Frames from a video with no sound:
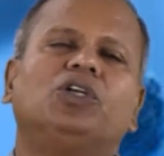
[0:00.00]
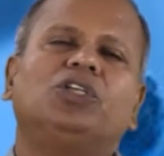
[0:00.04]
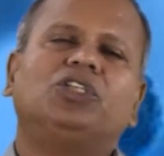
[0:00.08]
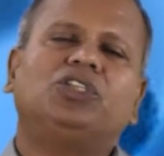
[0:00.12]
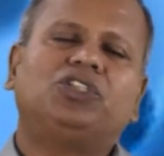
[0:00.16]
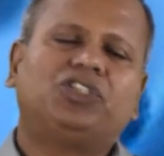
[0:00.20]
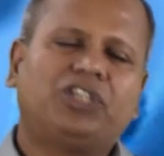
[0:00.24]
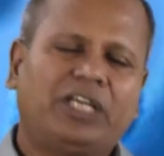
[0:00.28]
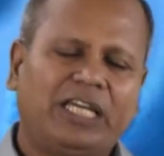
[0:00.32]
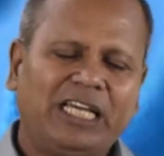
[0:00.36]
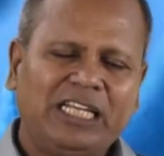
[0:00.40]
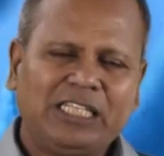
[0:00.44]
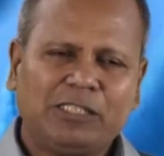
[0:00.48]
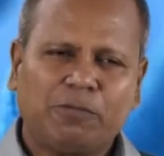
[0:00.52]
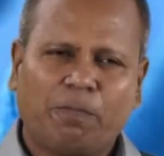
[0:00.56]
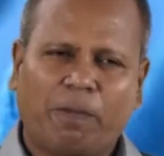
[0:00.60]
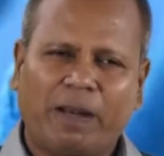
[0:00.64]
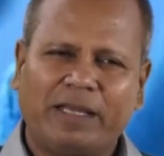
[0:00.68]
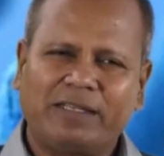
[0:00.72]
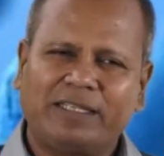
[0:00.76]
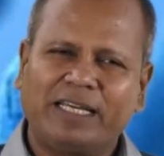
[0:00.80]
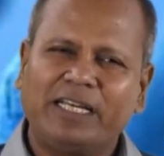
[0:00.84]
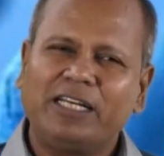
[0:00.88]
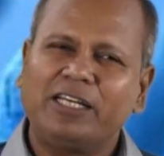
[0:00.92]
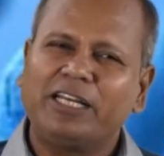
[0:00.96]
genes
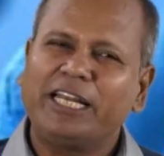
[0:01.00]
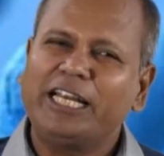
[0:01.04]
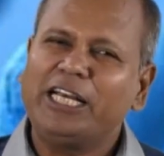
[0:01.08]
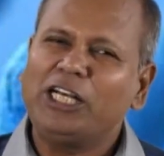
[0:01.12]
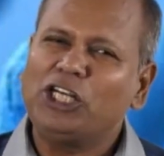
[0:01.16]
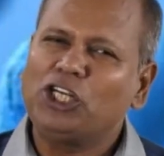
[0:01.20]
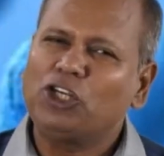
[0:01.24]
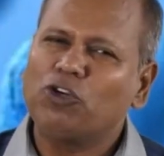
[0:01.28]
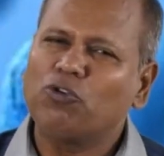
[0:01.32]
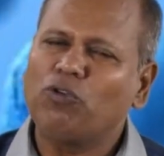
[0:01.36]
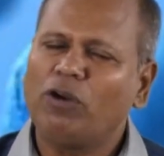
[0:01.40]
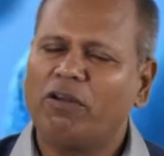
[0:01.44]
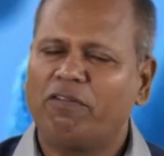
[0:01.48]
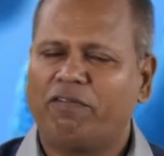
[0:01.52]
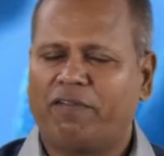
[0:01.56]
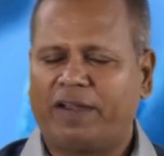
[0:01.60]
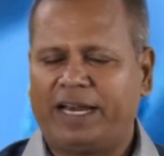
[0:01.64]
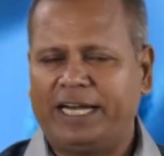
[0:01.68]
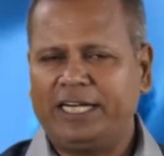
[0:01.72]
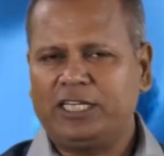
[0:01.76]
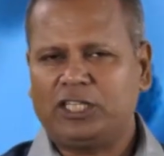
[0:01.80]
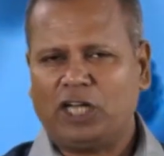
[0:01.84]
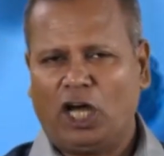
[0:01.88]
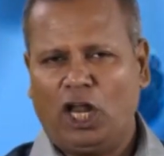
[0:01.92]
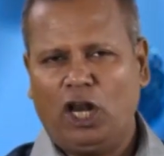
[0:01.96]
present in two
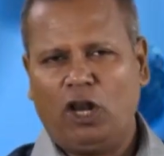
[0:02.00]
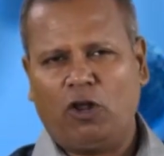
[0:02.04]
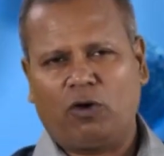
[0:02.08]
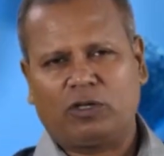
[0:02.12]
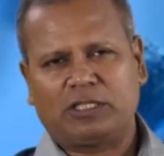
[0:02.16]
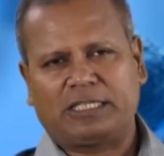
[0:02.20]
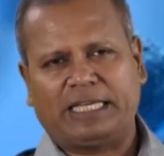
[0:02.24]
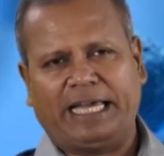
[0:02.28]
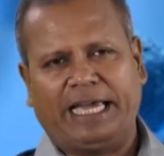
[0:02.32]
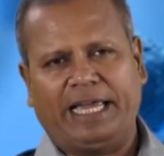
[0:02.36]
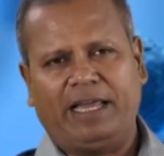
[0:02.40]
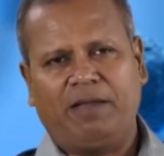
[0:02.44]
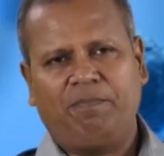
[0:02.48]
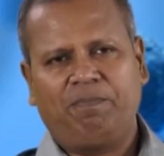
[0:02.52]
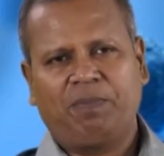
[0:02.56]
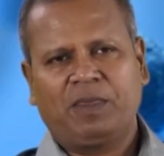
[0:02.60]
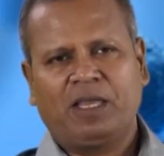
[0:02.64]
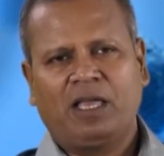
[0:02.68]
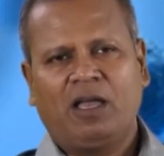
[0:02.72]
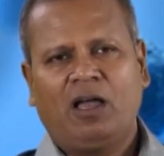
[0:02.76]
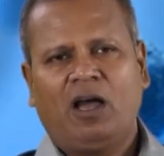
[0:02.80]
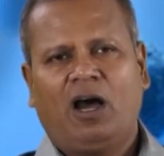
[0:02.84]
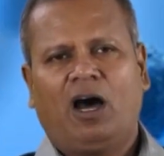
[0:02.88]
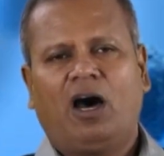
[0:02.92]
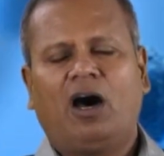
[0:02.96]
different loci.
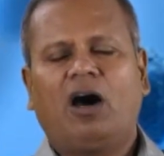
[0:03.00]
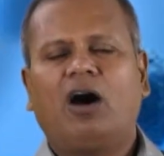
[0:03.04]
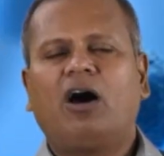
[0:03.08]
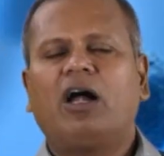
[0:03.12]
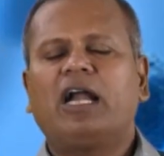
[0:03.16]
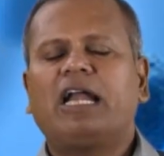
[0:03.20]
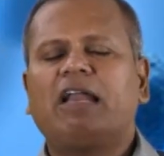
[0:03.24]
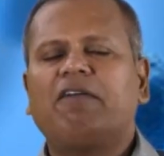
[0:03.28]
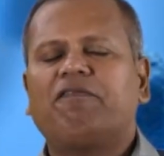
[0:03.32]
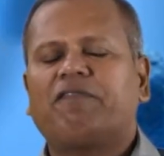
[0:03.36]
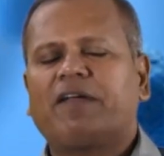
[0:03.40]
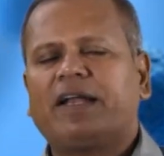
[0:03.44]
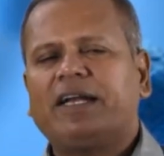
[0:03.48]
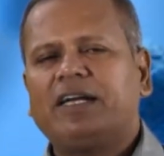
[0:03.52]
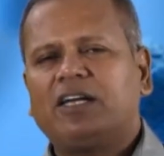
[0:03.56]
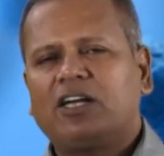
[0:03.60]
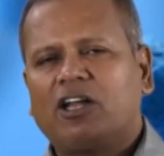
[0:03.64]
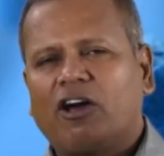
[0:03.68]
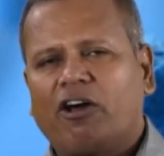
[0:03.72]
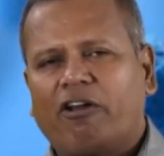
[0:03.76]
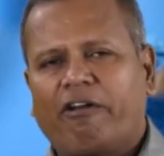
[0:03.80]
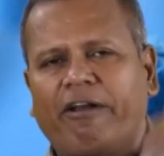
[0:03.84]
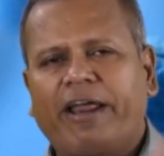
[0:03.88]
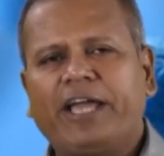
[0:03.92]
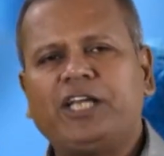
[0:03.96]
Different
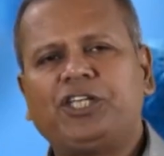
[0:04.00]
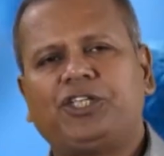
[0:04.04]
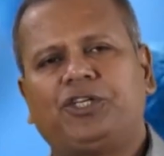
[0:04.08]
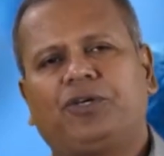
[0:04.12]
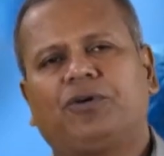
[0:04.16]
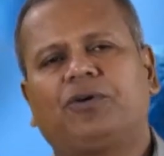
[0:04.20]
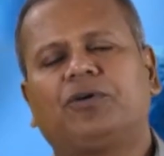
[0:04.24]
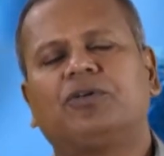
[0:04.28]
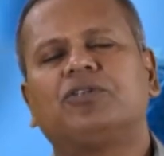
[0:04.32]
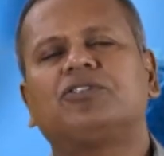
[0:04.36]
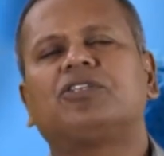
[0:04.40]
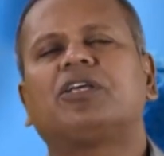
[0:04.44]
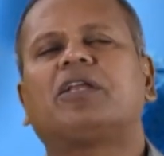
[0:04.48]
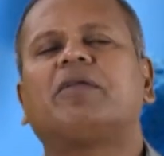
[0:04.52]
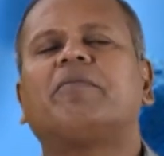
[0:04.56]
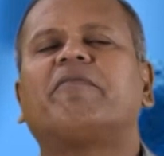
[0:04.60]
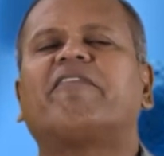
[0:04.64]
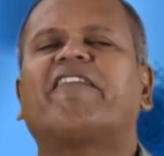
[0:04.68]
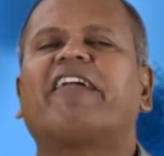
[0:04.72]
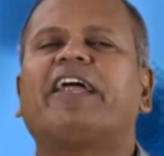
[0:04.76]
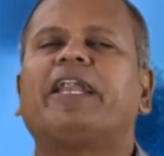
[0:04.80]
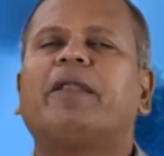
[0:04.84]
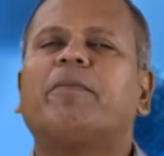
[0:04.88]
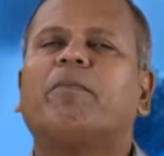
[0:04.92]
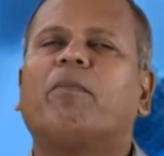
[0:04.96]
ratios,
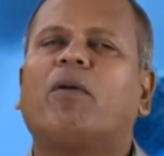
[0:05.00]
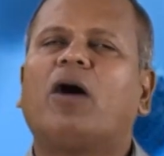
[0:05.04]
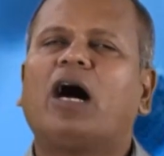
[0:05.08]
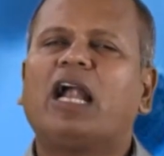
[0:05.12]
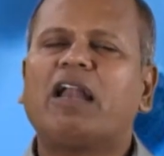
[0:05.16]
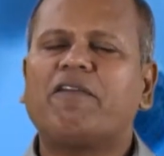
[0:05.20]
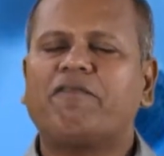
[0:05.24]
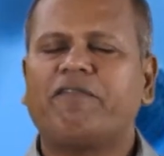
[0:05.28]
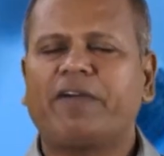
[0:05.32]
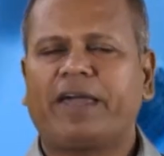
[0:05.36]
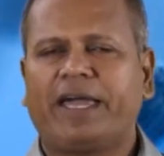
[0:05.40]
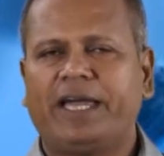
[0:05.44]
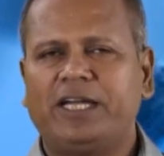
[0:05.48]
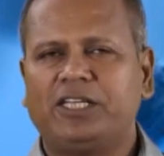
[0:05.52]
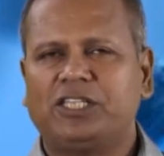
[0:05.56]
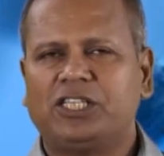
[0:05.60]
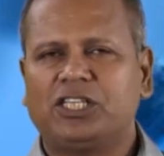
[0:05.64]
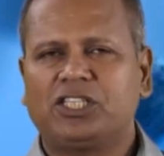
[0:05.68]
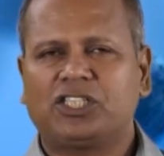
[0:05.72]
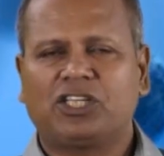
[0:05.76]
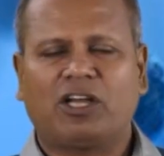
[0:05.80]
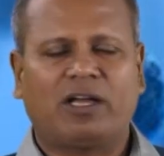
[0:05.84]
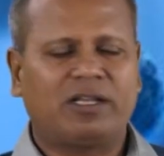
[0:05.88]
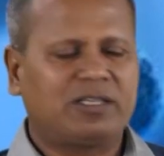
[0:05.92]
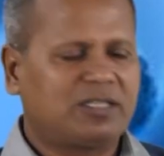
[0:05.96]
different
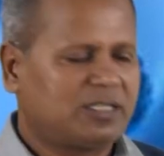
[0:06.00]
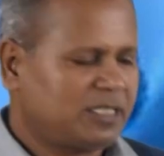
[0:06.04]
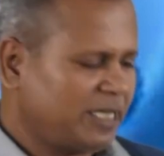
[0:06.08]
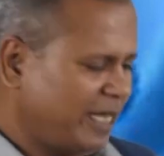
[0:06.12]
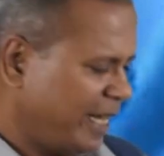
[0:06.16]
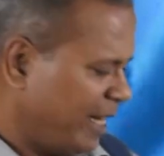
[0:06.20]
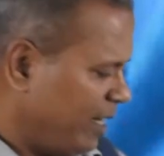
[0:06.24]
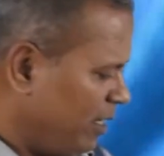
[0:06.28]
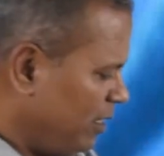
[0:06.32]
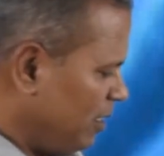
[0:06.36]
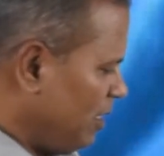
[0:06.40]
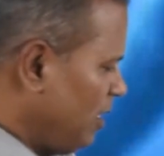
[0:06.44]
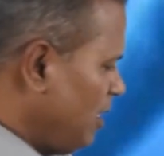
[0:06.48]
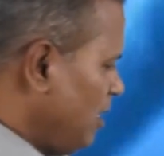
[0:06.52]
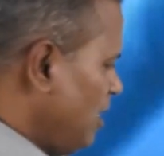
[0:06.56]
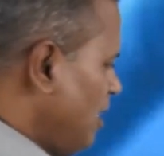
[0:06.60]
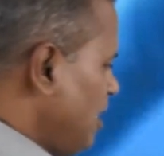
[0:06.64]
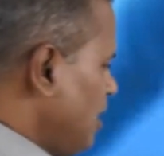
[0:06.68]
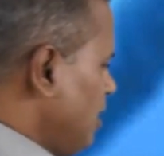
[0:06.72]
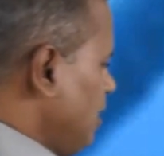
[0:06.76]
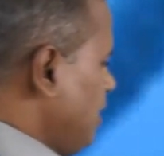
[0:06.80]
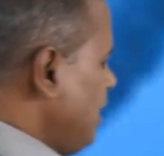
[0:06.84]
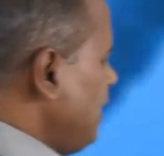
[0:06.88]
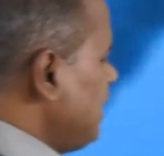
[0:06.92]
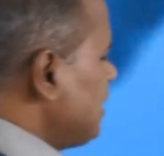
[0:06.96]
modifications are seen.
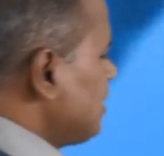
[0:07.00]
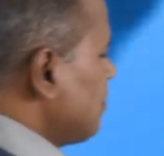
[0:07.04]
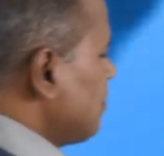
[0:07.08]
These